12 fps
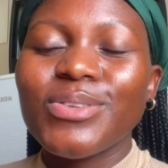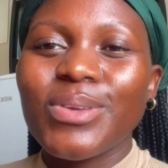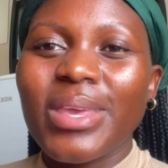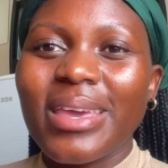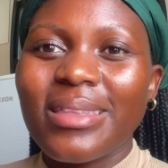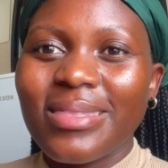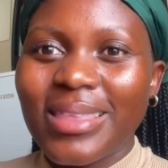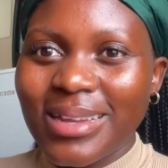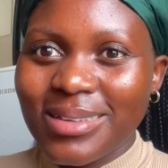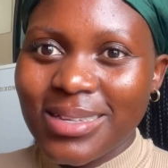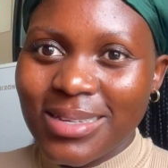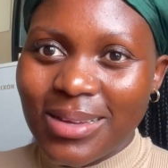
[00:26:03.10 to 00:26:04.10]
to get
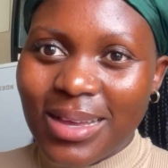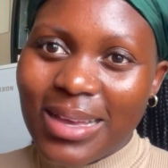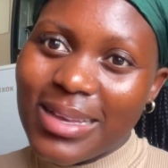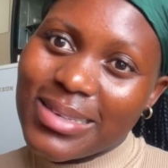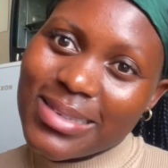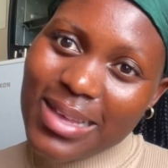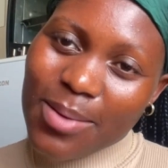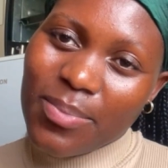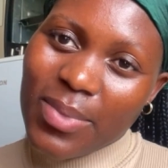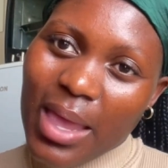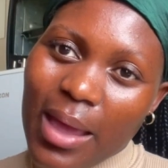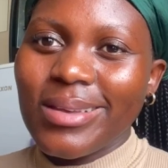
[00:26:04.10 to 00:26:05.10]
that
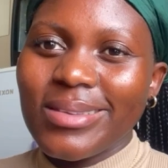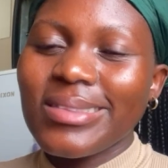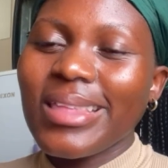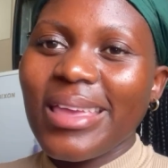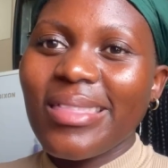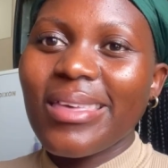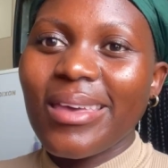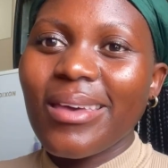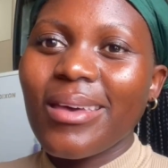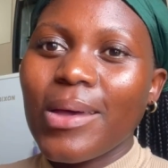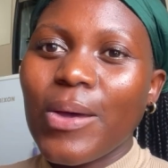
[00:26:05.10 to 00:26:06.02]
something, stay there,